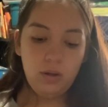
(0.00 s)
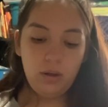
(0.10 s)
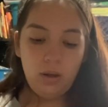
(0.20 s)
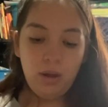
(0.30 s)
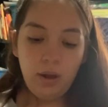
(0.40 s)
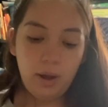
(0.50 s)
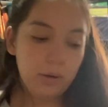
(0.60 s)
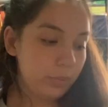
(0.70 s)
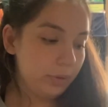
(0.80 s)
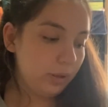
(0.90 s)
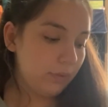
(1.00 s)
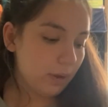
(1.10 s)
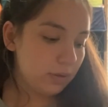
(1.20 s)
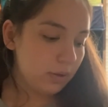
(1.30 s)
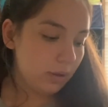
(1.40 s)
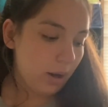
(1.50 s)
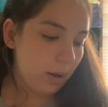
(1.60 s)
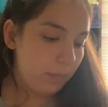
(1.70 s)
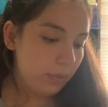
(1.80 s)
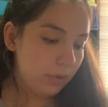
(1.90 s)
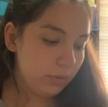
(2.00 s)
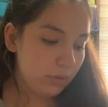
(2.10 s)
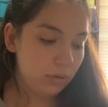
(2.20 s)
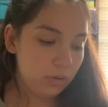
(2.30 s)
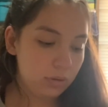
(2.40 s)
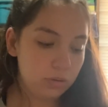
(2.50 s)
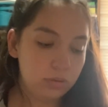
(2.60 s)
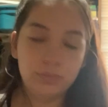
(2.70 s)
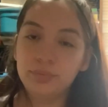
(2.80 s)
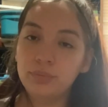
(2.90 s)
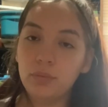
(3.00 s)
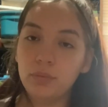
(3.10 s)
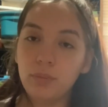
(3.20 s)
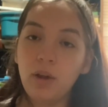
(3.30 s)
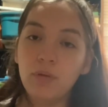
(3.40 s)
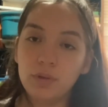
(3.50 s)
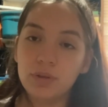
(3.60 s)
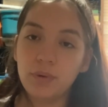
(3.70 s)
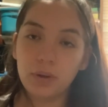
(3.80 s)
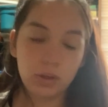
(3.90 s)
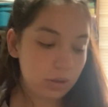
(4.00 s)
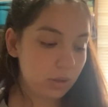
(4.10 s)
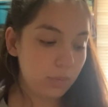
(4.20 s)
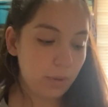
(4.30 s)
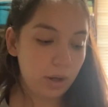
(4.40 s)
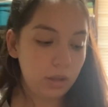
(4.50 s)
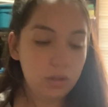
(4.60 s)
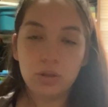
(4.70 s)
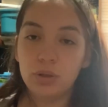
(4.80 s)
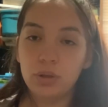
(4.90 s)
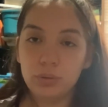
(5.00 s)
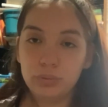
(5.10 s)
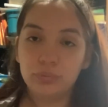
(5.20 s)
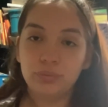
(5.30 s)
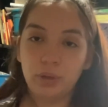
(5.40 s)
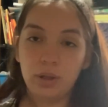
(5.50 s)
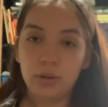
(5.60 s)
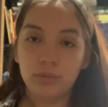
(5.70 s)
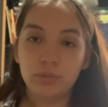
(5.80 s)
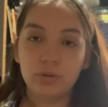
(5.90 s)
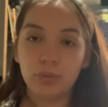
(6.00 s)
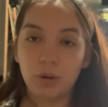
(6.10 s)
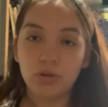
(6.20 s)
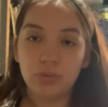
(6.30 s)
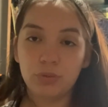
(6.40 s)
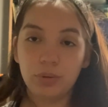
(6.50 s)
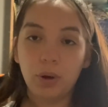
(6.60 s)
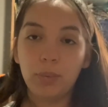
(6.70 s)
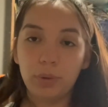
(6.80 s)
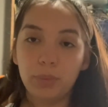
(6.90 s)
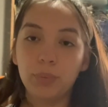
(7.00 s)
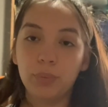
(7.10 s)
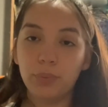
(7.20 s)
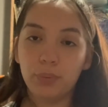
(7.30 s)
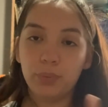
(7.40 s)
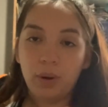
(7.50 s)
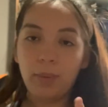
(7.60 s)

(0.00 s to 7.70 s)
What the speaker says: I don't believe that's going to happen. My foot's falling asleep. I need to go like to the restroom too. I'll be right back.